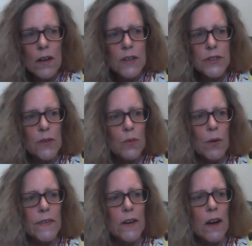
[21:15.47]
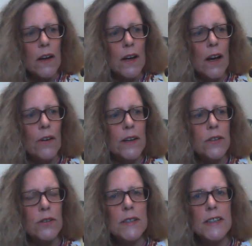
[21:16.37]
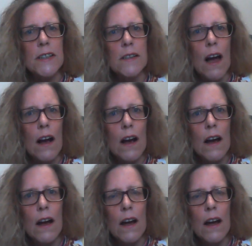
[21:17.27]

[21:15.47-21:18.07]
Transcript: So the one that I like going to is the duck.